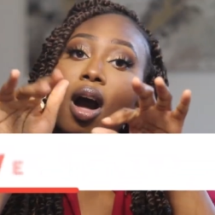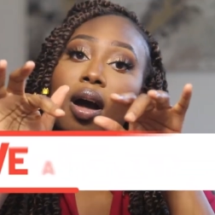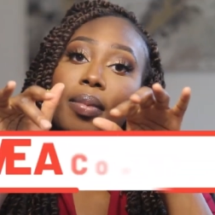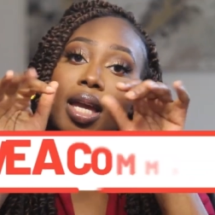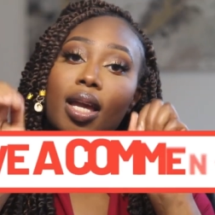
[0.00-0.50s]

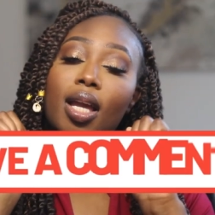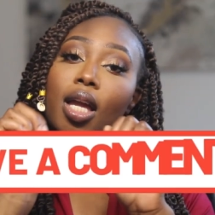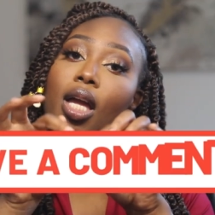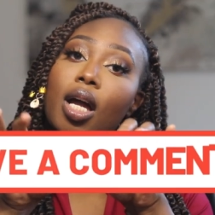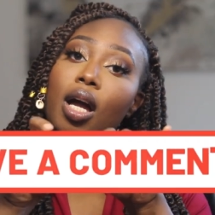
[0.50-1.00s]
comment,
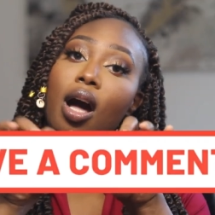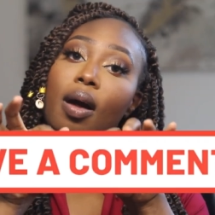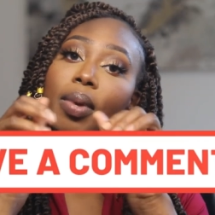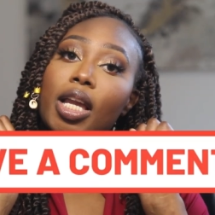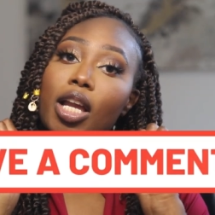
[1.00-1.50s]

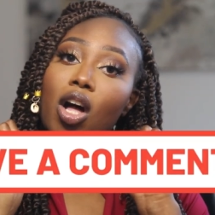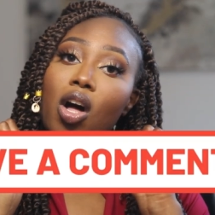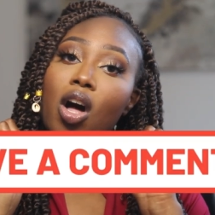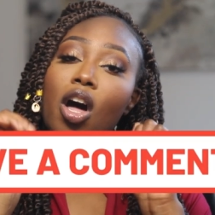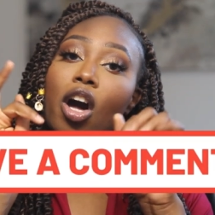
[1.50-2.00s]
comment
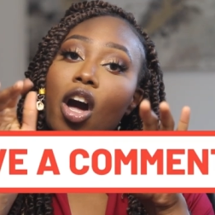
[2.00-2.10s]
y'all.